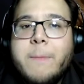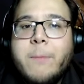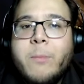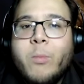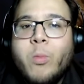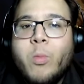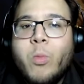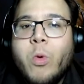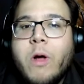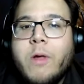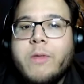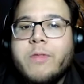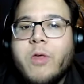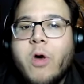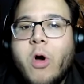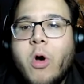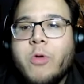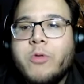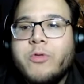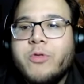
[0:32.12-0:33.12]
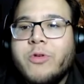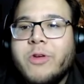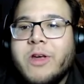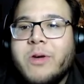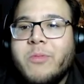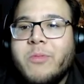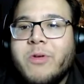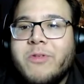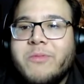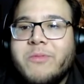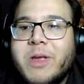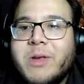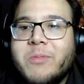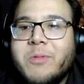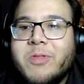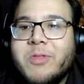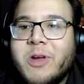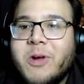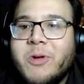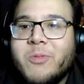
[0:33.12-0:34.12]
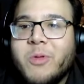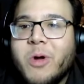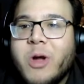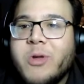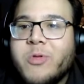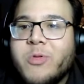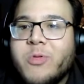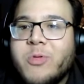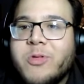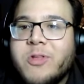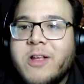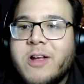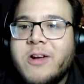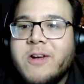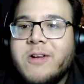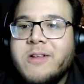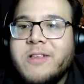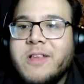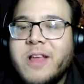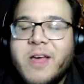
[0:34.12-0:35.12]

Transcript: what the alternate would have been with Aaron Rodgers there.